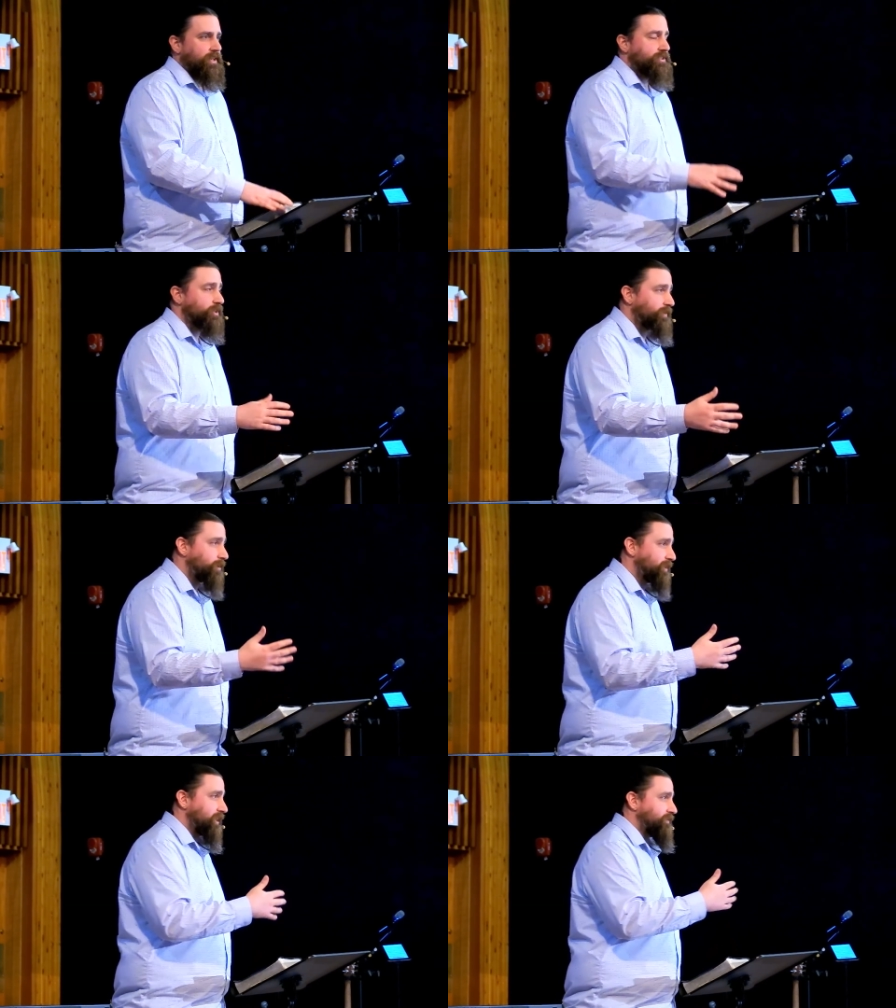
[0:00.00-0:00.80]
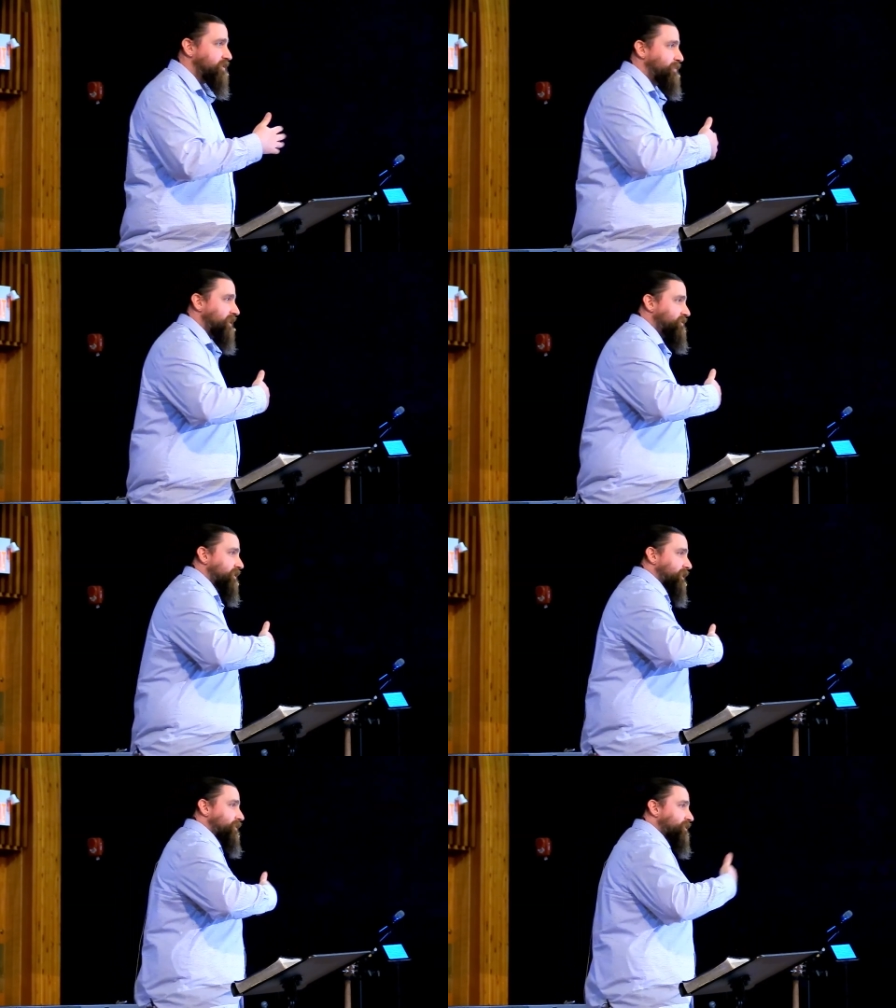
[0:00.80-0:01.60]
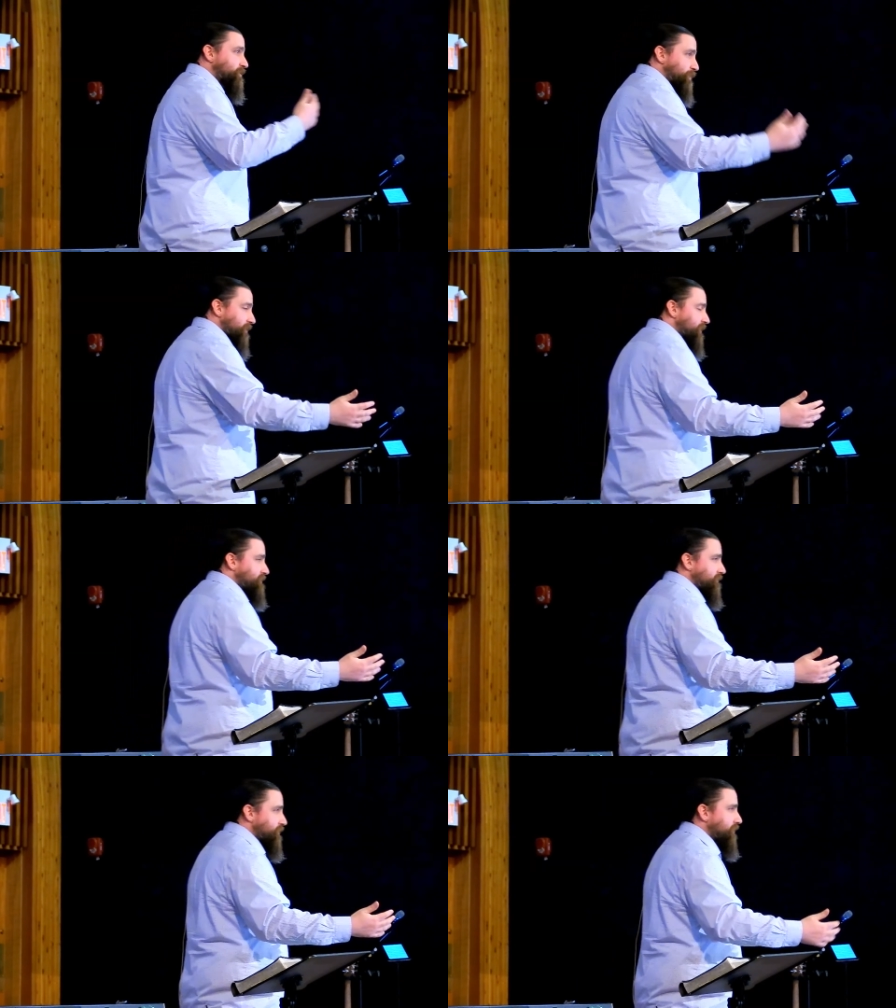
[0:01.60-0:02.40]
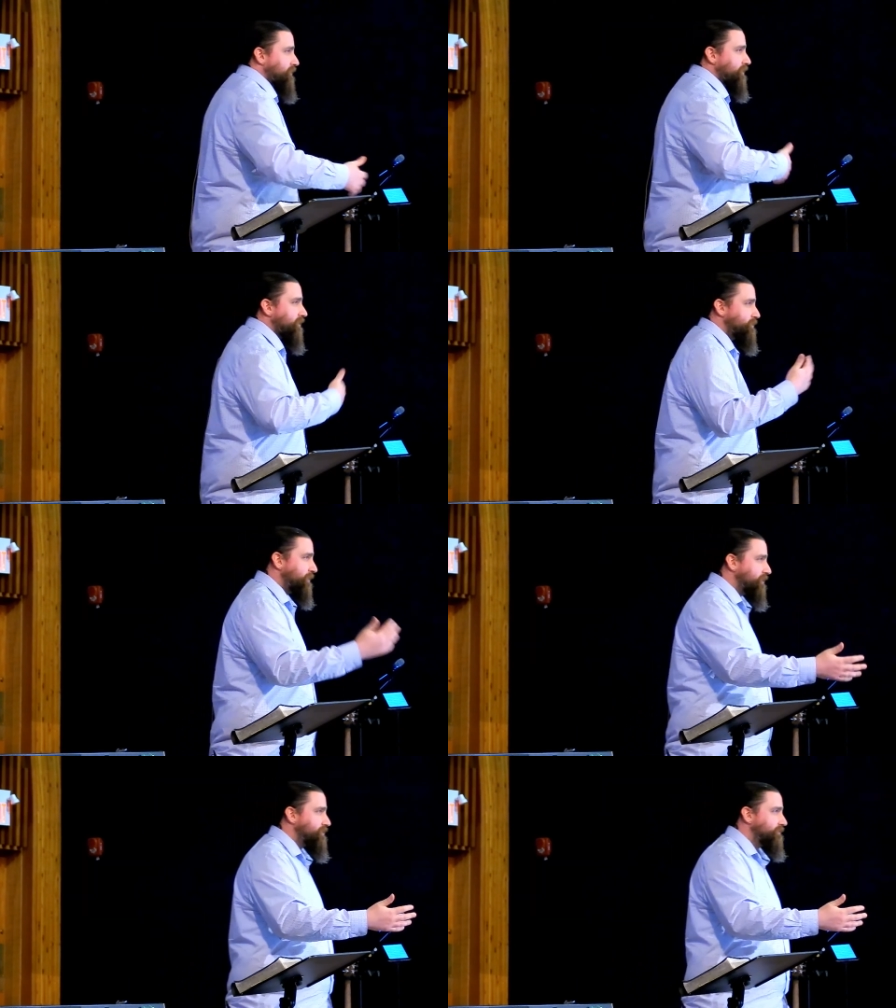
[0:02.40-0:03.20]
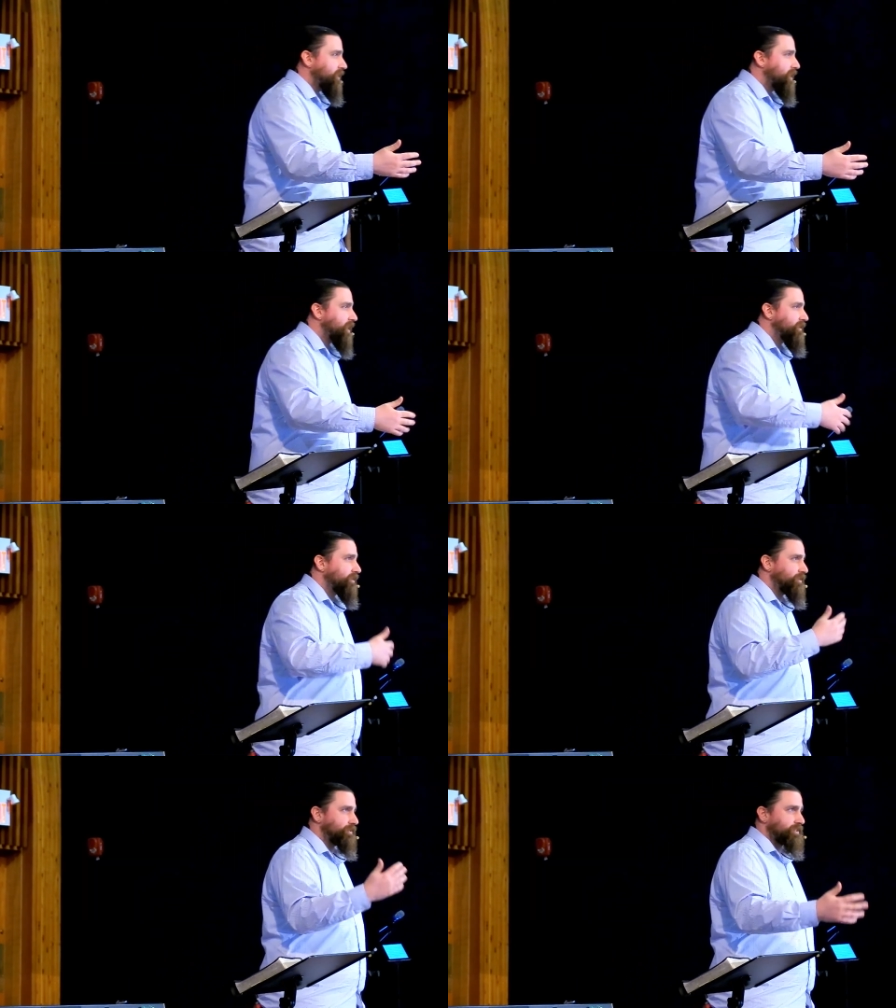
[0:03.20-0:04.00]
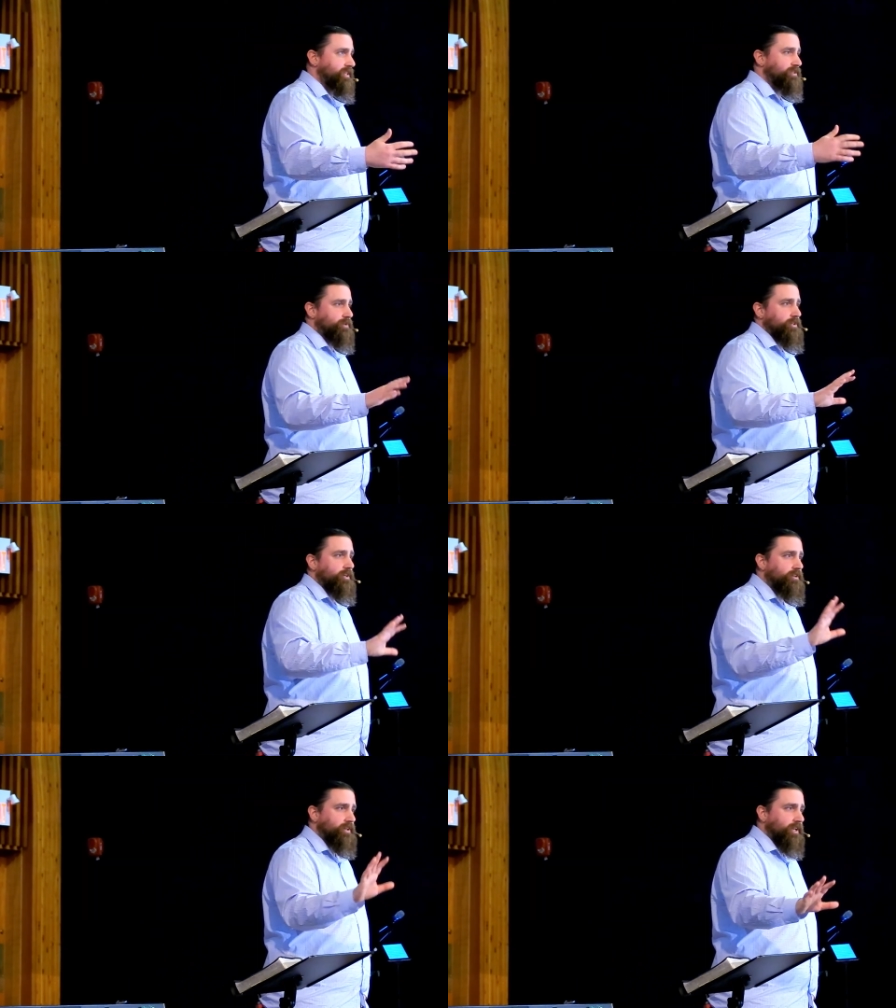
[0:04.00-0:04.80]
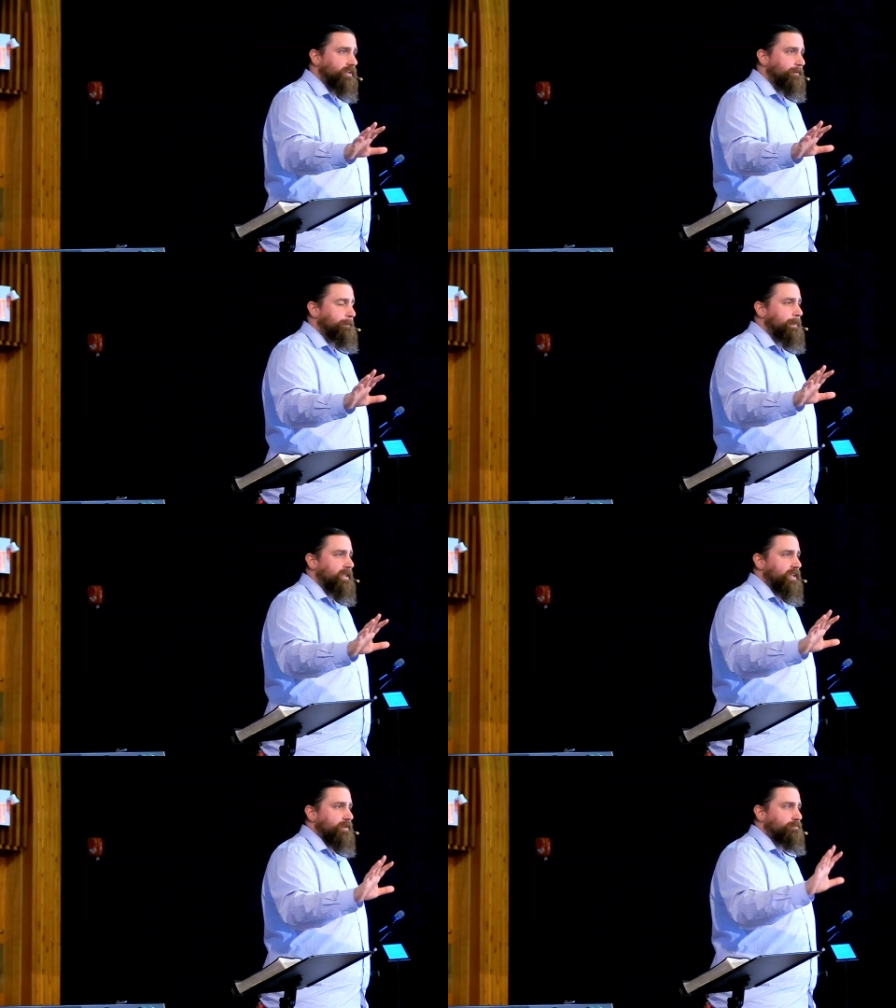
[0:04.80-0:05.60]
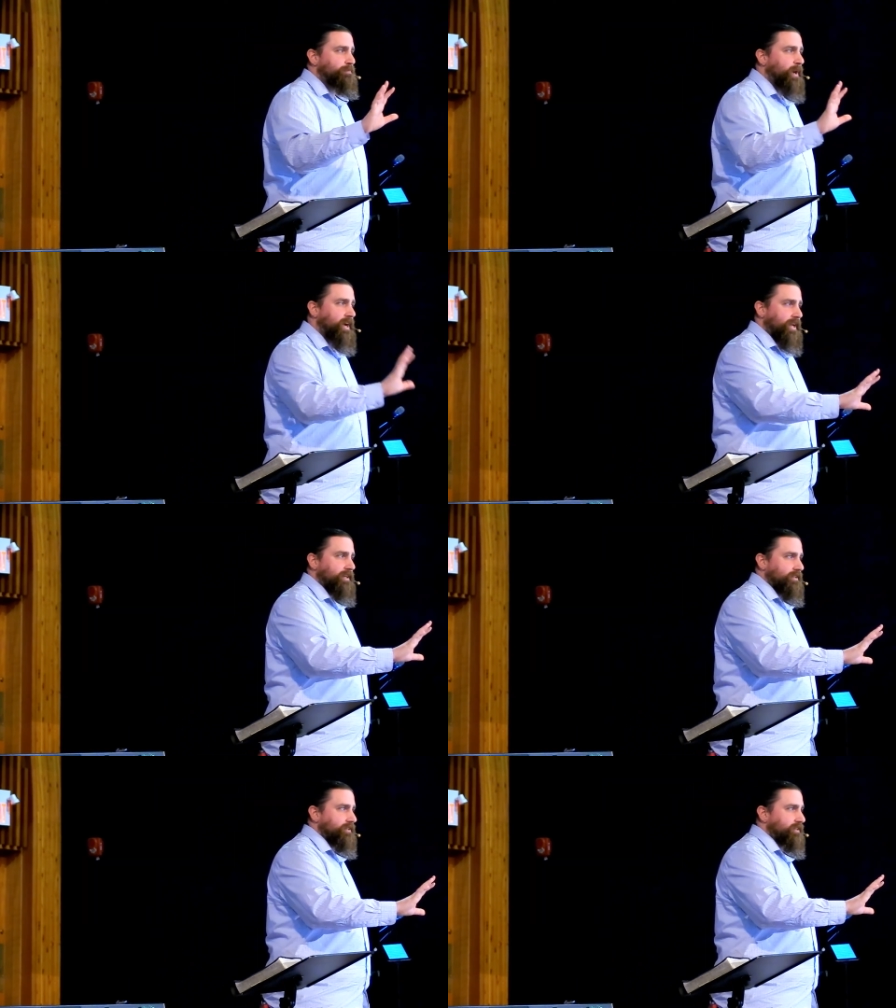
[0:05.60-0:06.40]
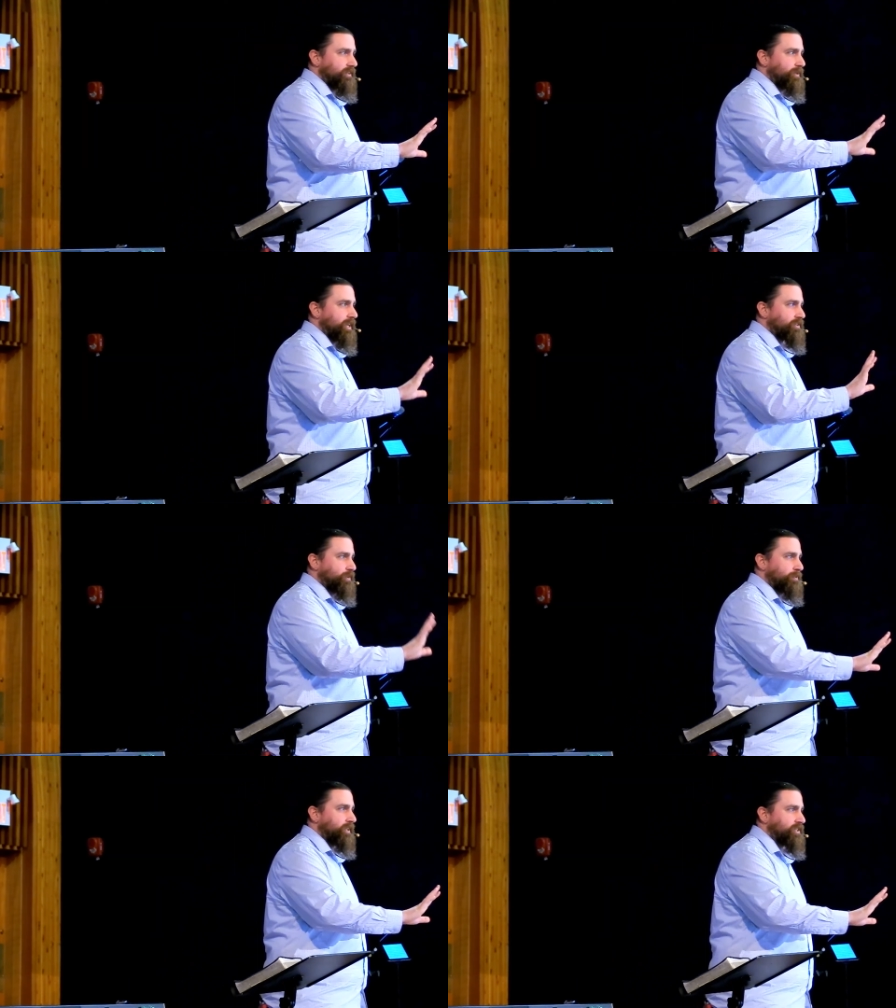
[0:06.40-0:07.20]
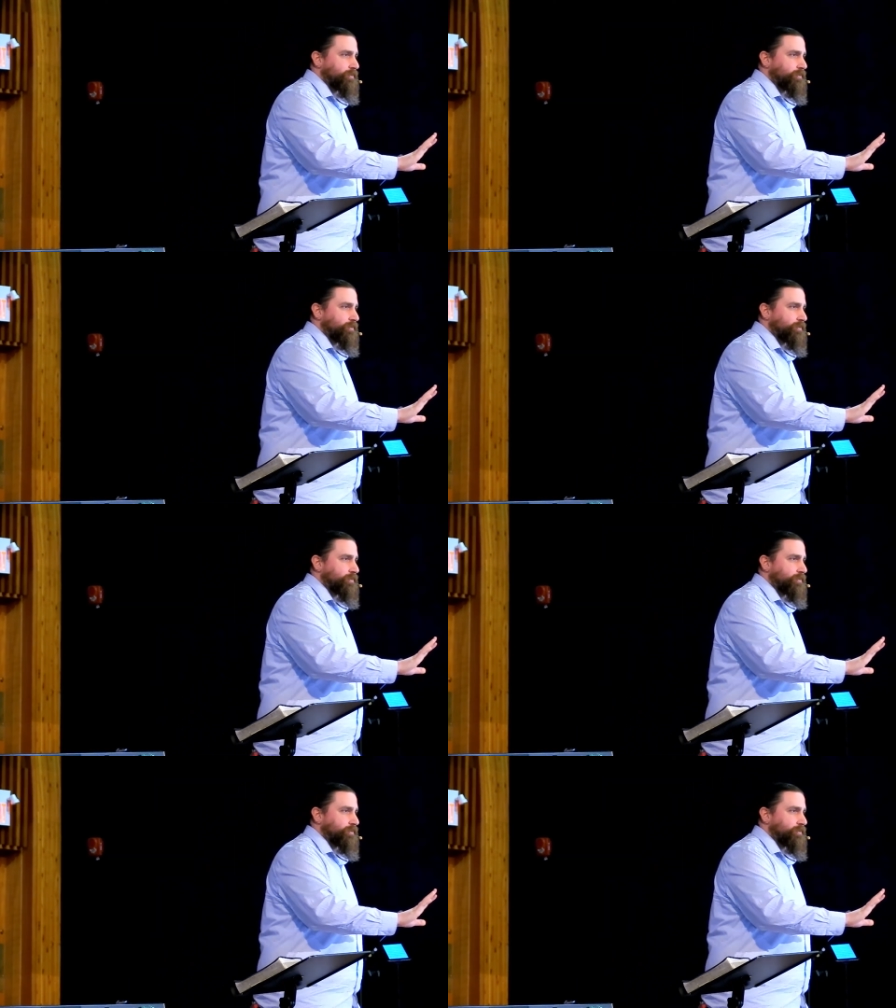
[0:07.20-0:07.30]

And so, if our belief is based on our experience of church, our experience of God, and all those things which are good, but we get to a place where we